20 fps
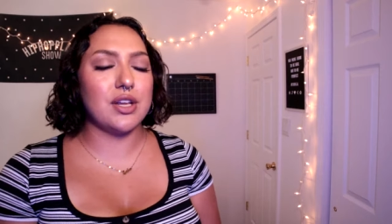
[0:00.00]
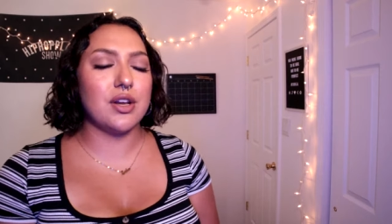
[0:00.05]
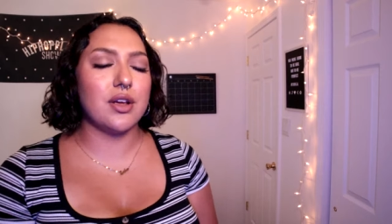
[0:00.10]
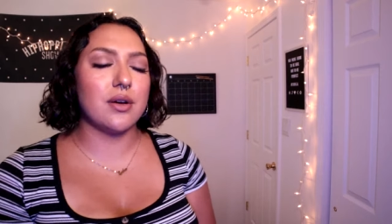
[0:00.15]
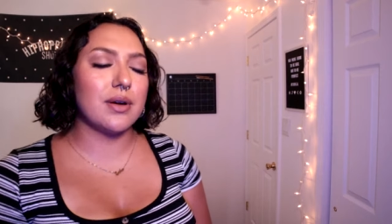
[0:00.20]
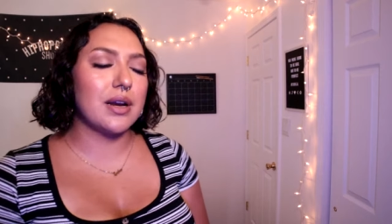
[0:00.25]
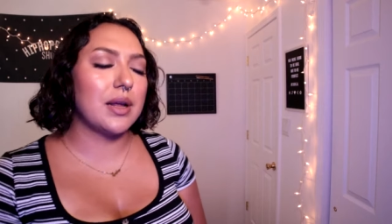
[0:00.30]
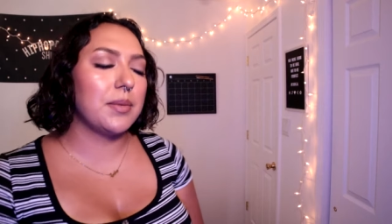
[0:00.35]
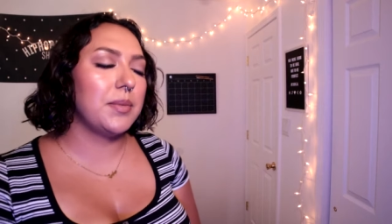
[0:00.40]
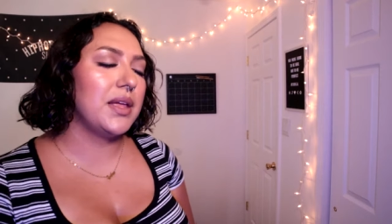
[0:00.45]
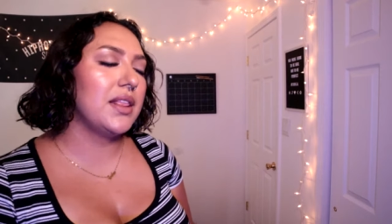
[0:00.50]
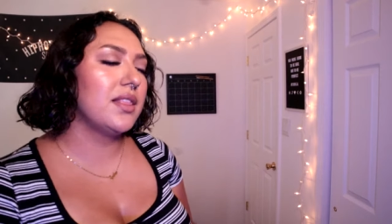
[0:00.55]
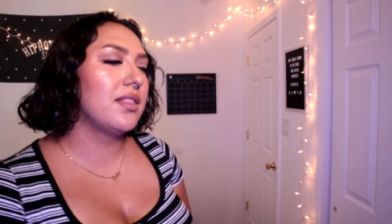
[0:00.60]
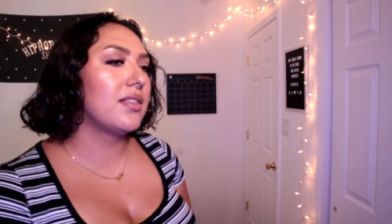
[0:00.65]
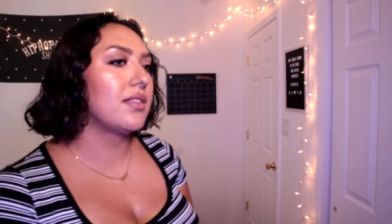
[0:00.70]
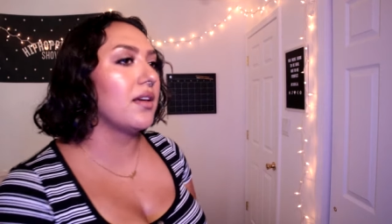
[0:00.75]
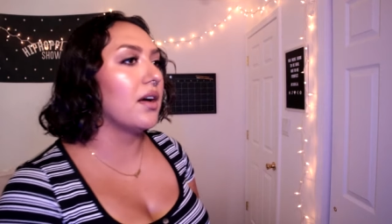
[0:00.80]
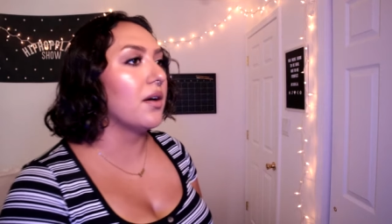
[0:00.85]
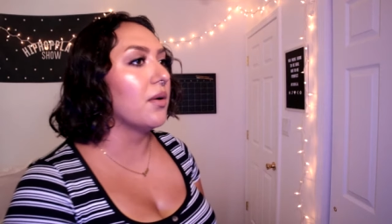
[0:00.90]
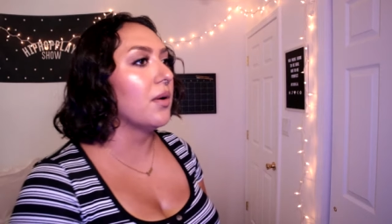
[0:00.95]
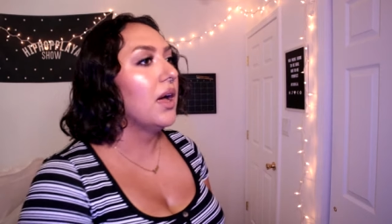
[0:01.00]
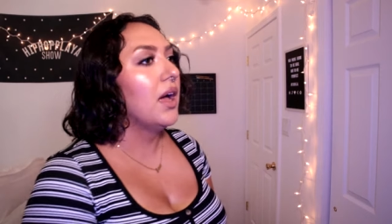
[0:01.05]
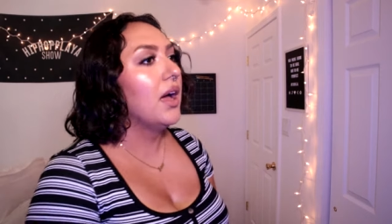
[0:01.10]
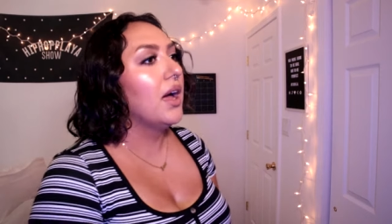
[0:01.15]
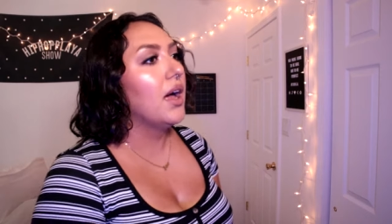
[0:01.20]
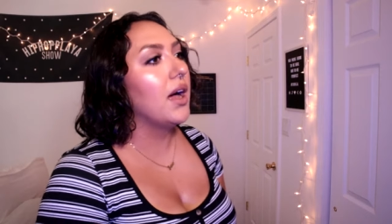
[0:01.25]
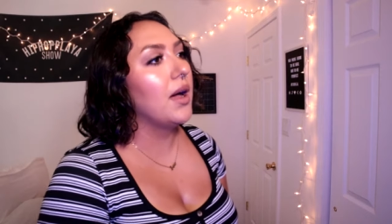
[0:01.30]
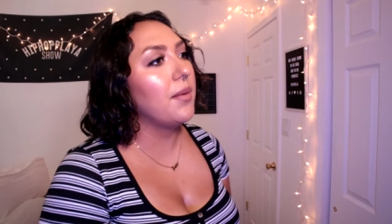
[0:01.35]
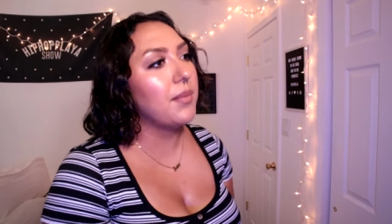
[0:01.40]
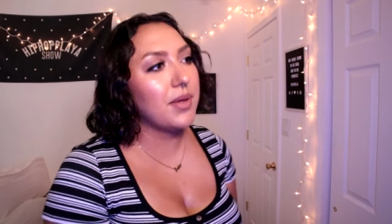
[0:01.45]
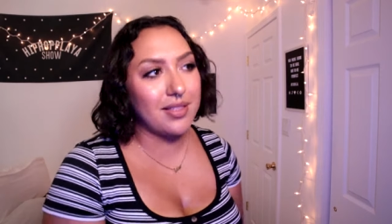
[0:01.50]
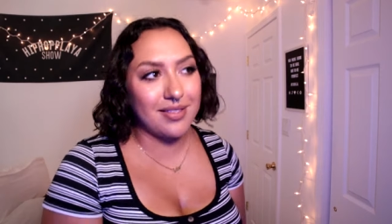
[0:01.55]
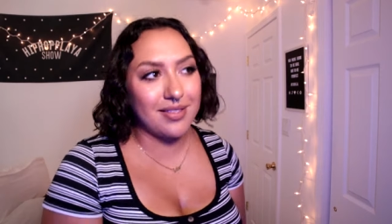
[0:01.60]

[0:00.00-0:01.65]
You know what I mean? So I'm